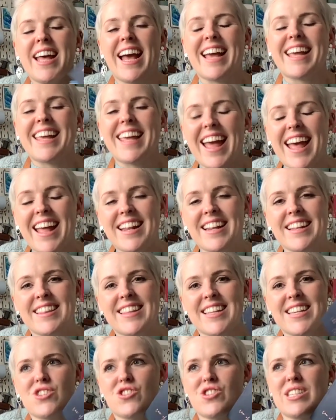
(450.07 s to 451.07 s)
again,
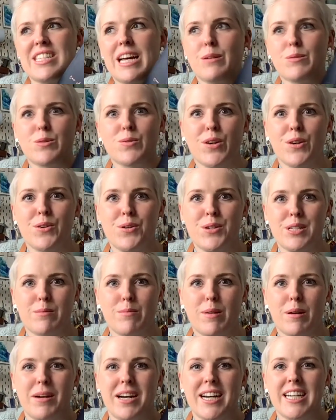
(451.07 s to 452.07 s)
this just helps focus
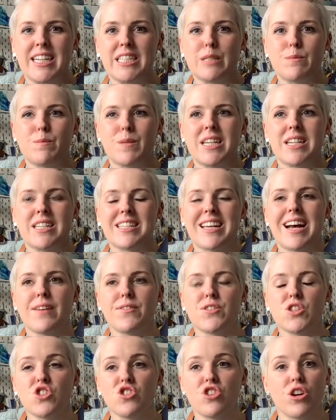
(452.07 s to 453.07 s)
my mind, because I
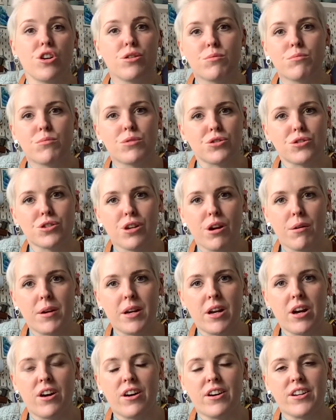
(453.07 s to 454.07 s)
have so much
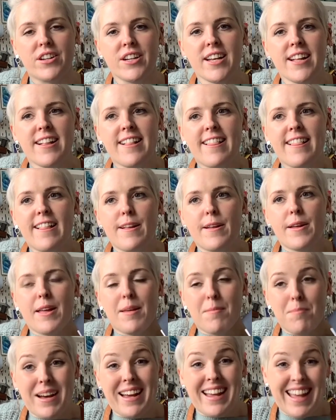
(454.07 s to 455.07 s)
going on
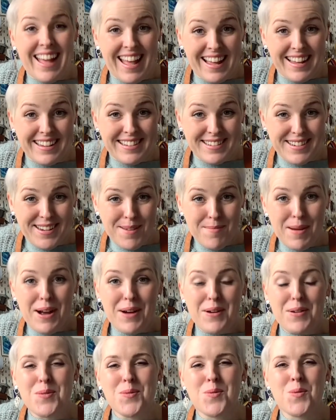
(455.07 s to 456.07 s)
in my head
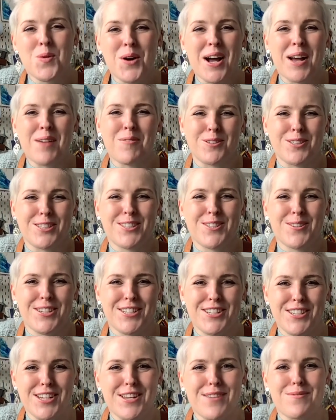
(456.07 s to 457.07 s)
about what I want to
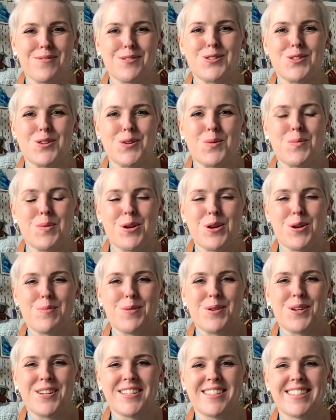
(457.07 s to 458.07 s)
achieve with Soul
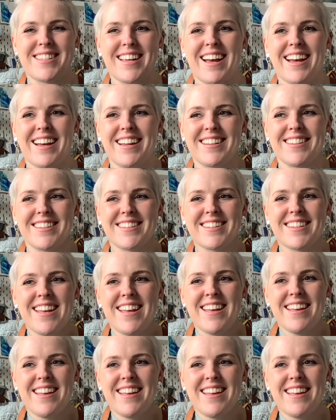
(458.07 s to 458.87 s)
Purpose, and